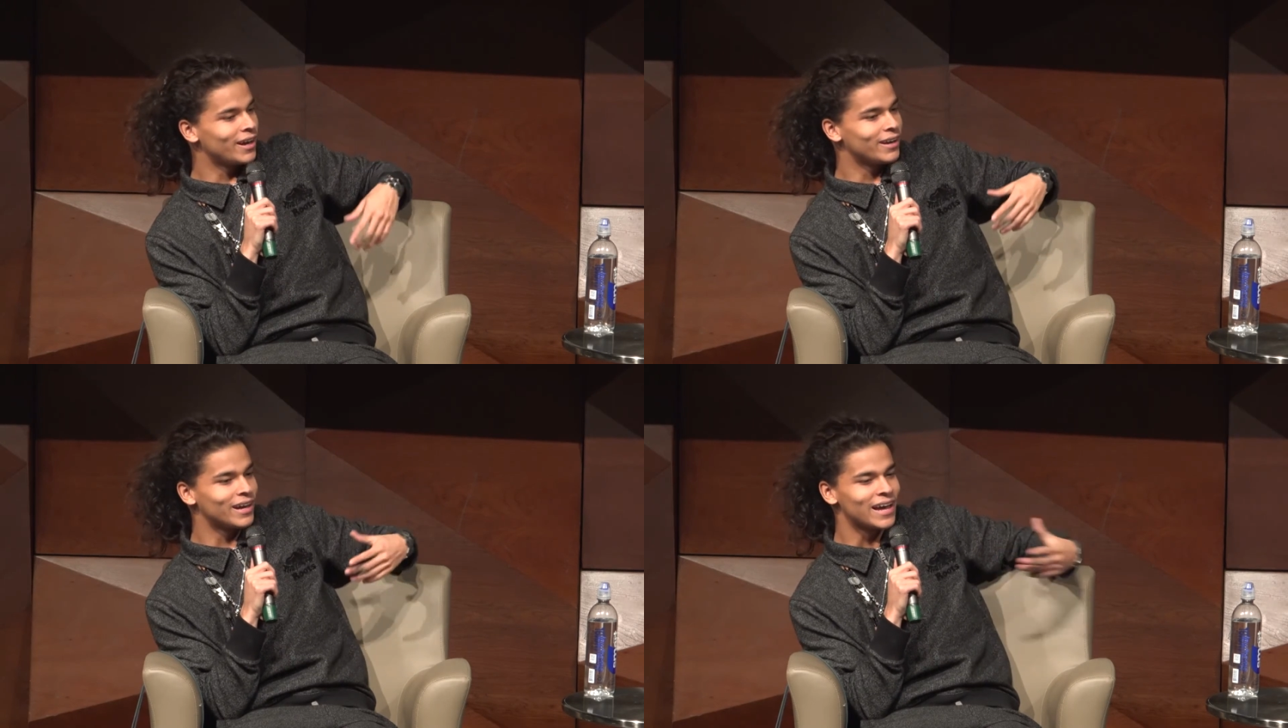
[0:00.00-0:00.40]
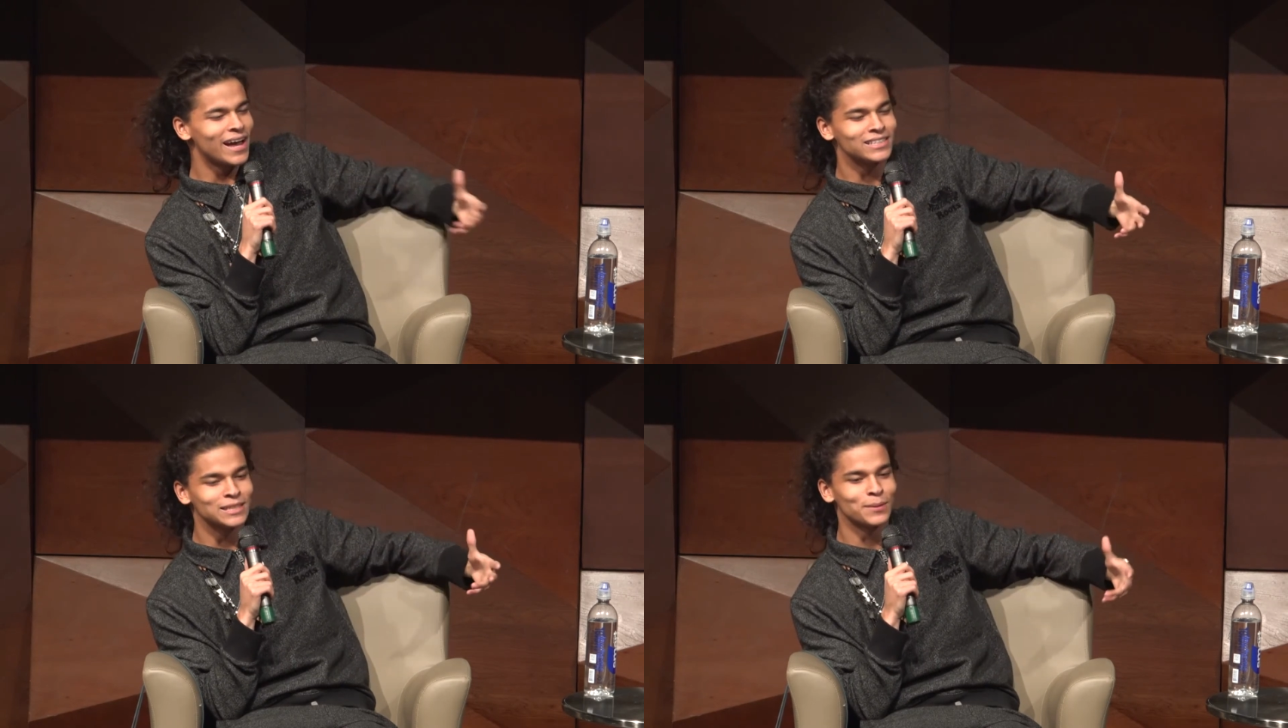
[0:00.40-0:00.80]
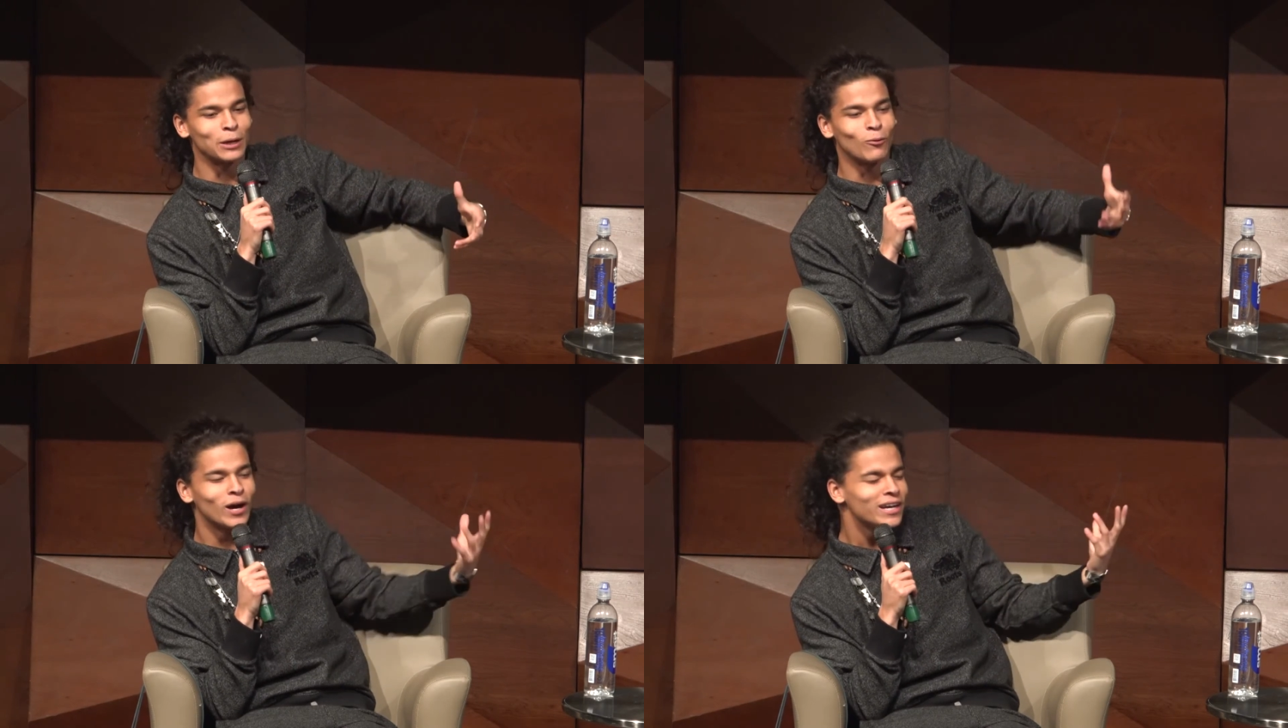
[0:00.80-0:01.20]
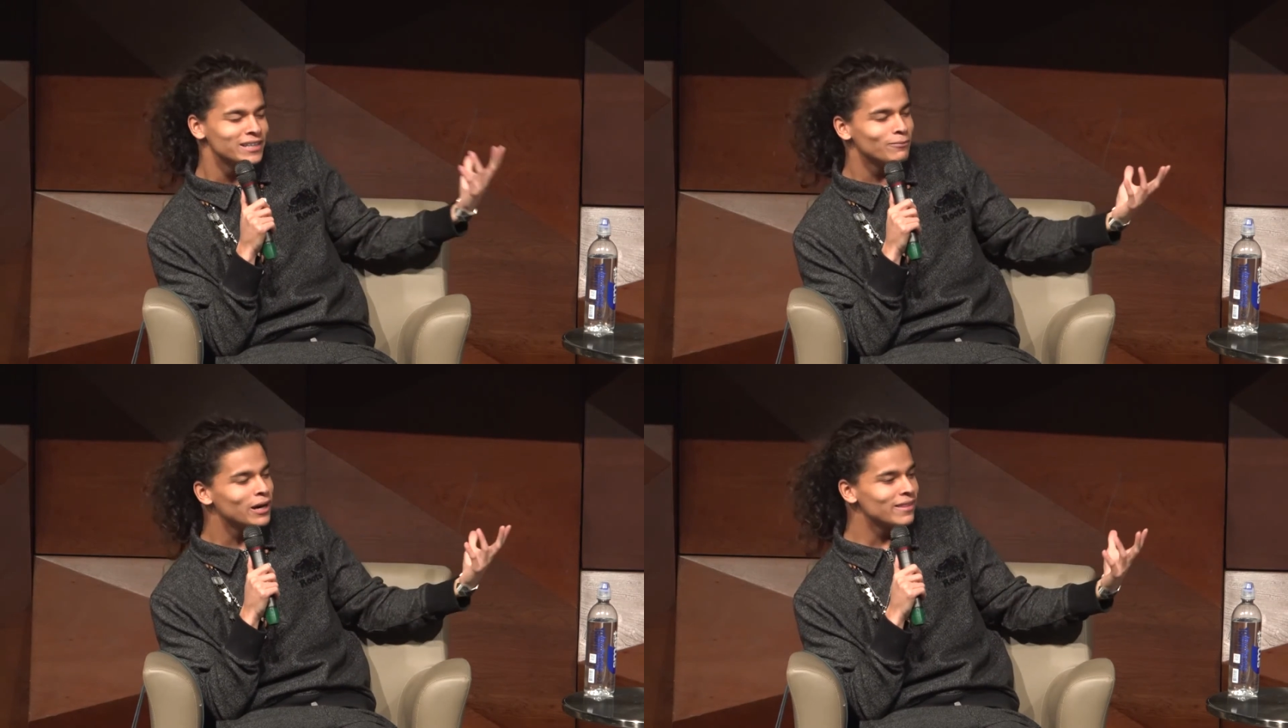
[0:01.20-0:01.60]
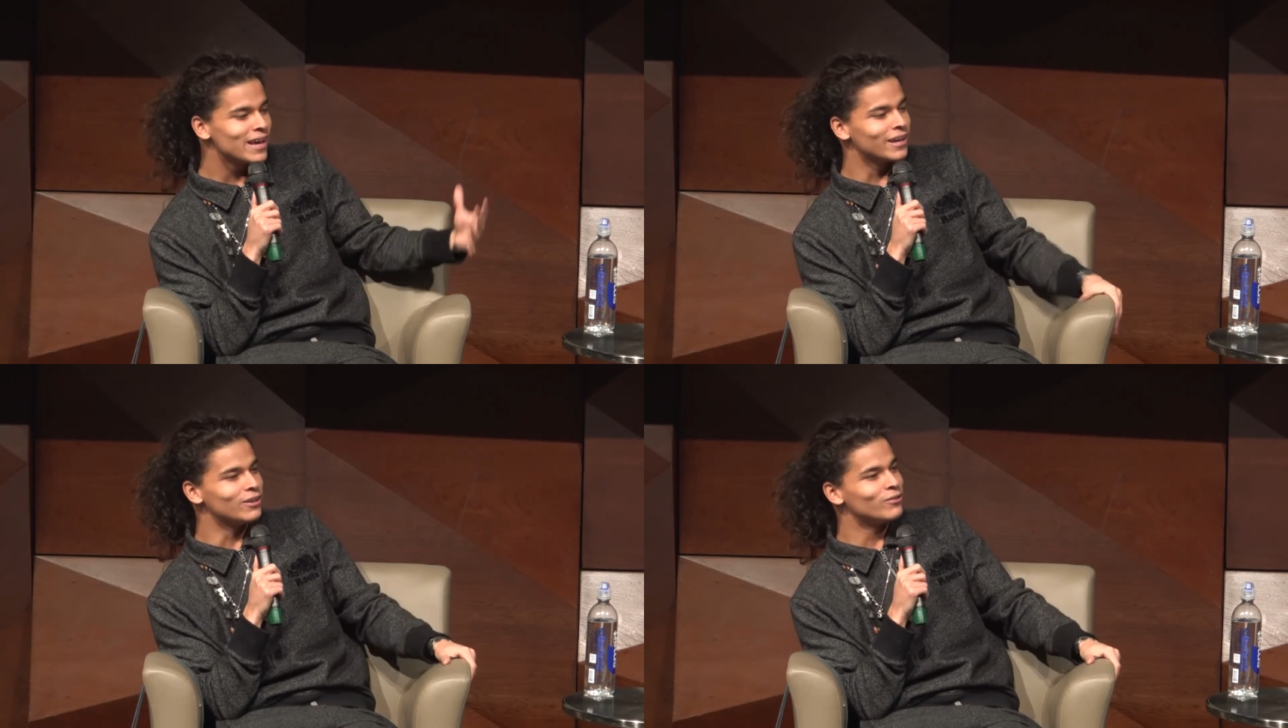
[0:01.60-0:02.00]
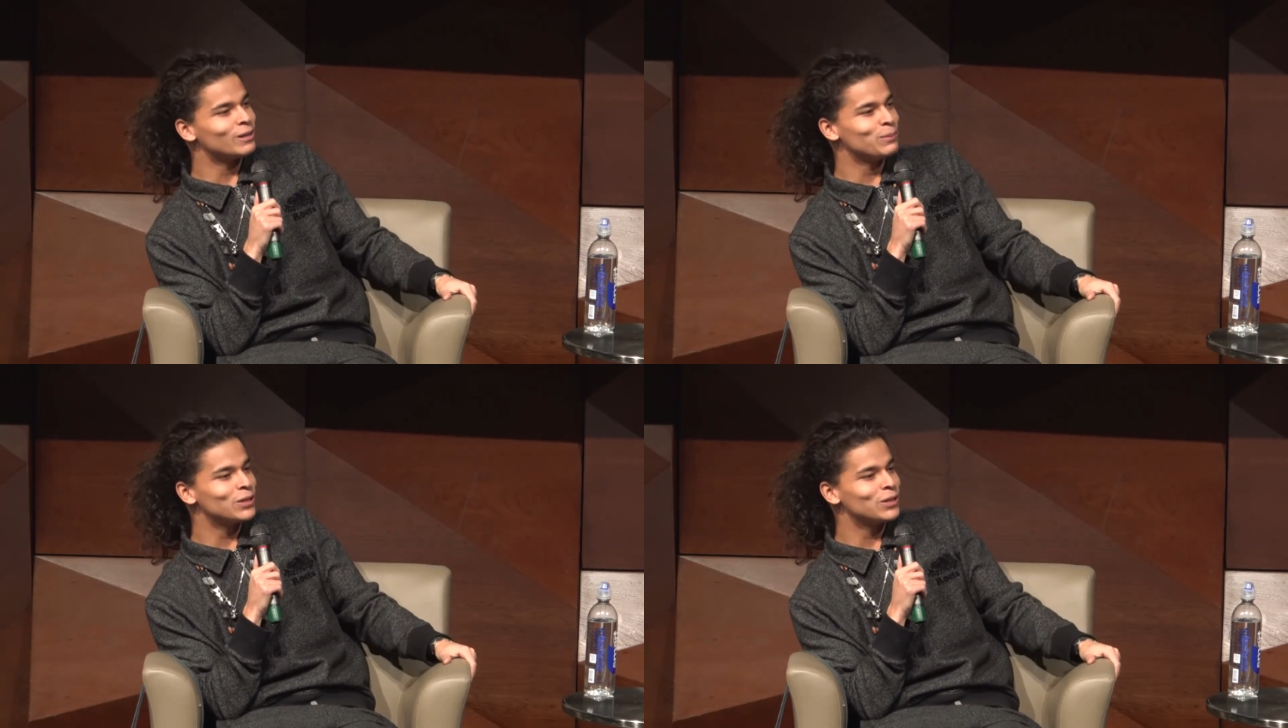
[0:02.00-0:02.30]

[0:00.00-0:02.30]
I asked him, like, why that? You know what I mean?